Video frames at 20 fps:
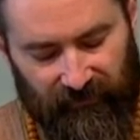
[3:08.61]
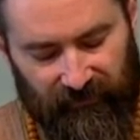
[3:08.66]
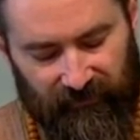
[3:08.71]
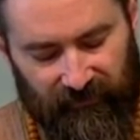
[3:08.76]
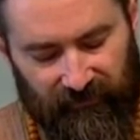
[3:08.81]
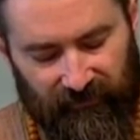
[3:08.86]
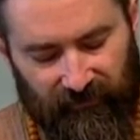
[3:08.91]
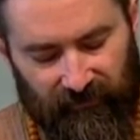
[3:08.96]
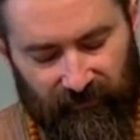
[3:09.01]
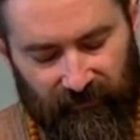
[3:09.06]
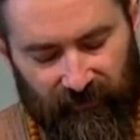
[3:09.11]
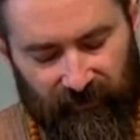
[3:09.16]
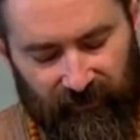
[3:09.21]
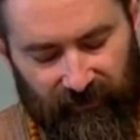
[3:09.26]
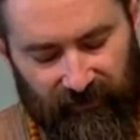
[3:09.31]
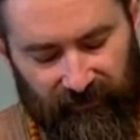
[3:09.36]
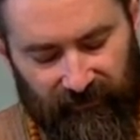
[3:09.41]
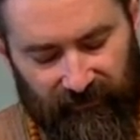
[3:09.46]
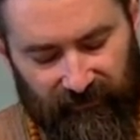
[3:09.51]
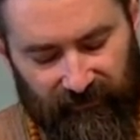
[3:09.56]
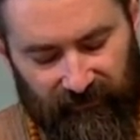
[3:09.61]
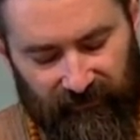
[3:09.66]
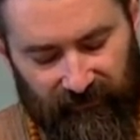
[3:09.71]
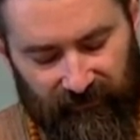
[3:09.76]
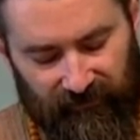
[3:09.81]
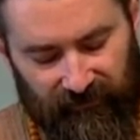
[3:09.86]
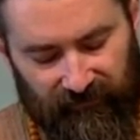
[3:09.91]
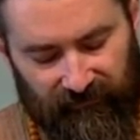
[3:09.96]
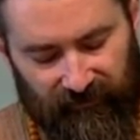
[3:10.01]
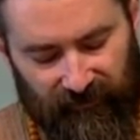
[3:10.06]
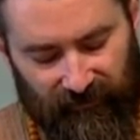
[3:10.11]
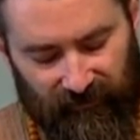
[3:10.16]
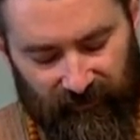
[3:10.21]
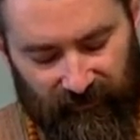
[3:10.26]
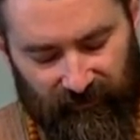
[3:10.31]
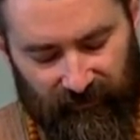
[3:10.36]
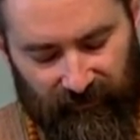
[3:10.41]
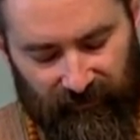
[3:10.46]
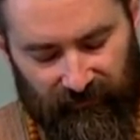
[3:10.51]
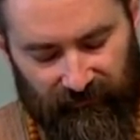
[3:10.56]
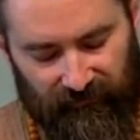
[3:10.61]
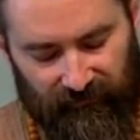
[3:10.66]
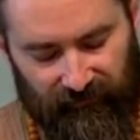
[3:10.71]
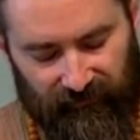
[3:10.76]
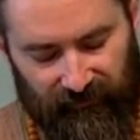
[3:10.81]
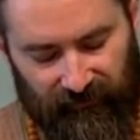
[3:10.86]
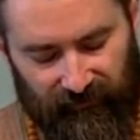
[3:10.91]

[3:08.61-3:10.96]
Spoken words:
So breath is from above